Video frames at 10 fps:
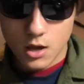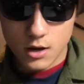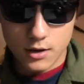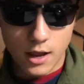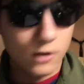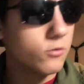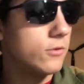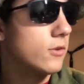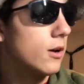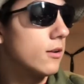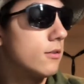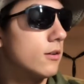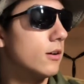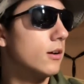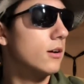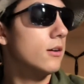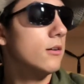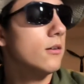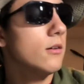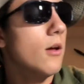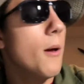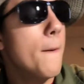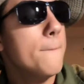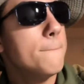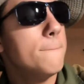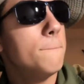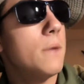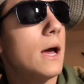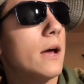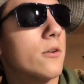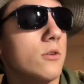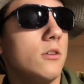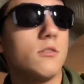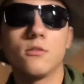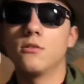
Next, we've got batteries.